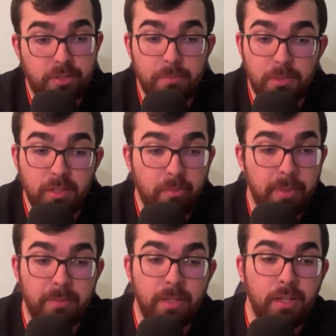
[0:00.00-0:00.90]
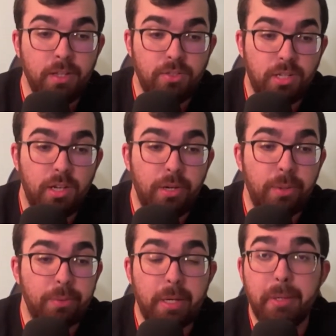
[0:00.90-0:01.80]
unbelievable.
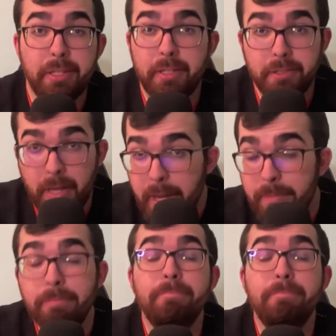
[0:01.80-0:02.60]
So, going into this game,